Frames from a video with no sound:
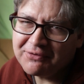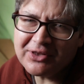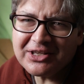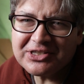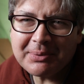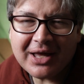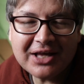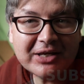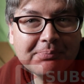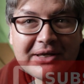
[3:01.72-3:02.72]
If you like this type of
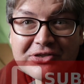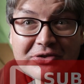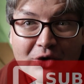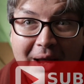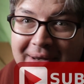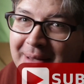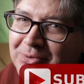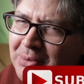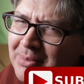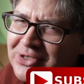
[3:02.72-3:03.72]
content, please subscribe. My name
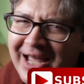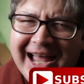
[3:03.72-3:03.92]
is Herbert Midgley.